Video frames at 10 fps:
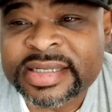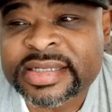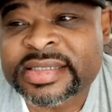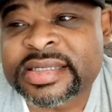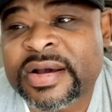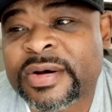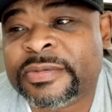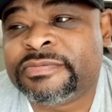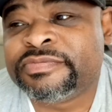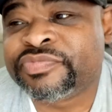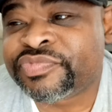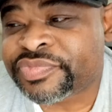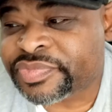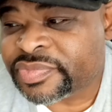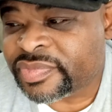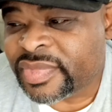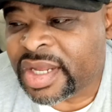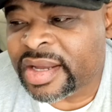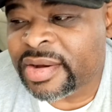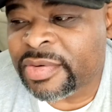So
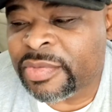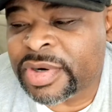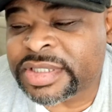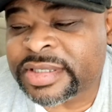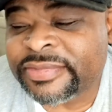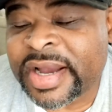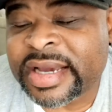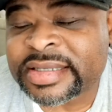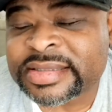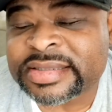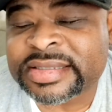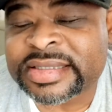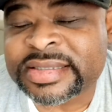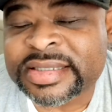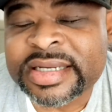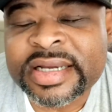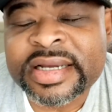what you'll find is this.